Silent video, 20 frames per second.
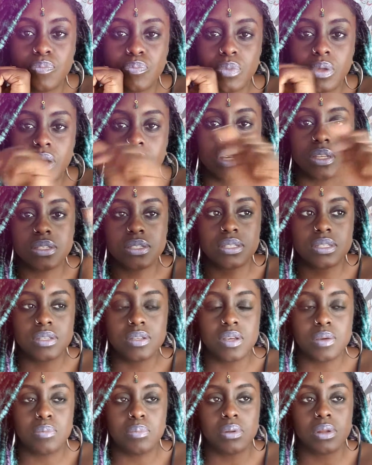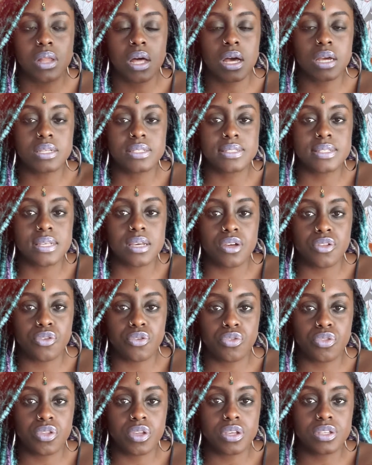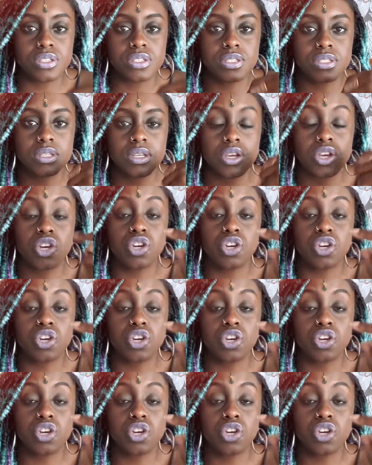because it blocks other things,